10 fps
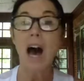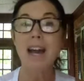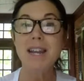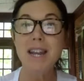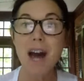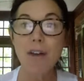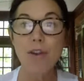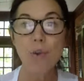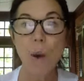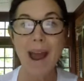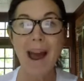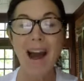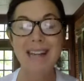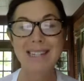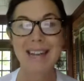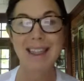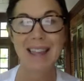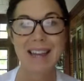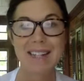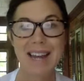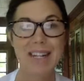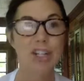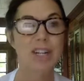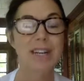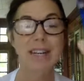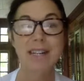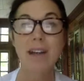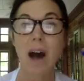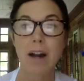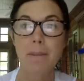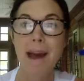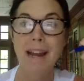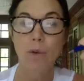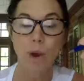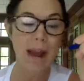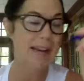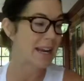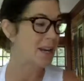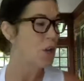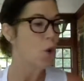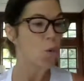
Another way I set the intention is automatic writing.